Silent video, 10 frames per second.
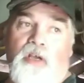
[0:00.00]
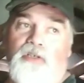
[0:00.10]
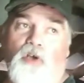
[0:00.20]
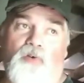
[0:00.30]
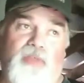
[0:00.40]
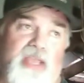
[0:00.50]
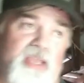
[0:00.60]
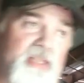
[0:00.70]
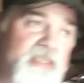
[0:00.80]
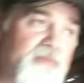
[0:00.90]
So if they can
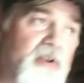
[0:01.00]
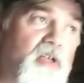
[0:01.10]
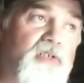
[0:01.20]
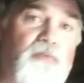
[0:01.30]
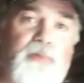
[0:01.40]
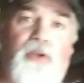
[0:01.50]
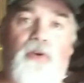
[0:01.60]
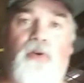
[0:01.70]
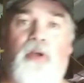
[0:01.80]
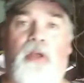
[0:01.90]
get $7 from
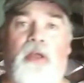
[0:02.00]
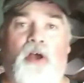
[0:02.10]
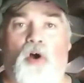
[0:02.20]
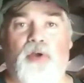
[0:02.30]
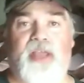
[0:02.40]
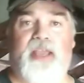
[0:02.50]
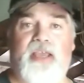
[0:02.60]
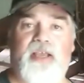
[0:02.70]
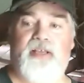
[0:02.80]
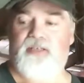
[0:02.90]
you, only thing
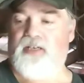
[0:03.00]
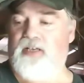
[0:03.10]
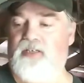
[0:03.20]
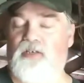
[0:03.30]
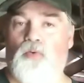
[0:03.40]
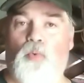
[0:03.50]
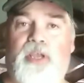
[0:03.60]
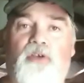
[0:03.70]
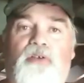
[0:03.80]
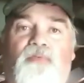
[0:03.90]
is we use a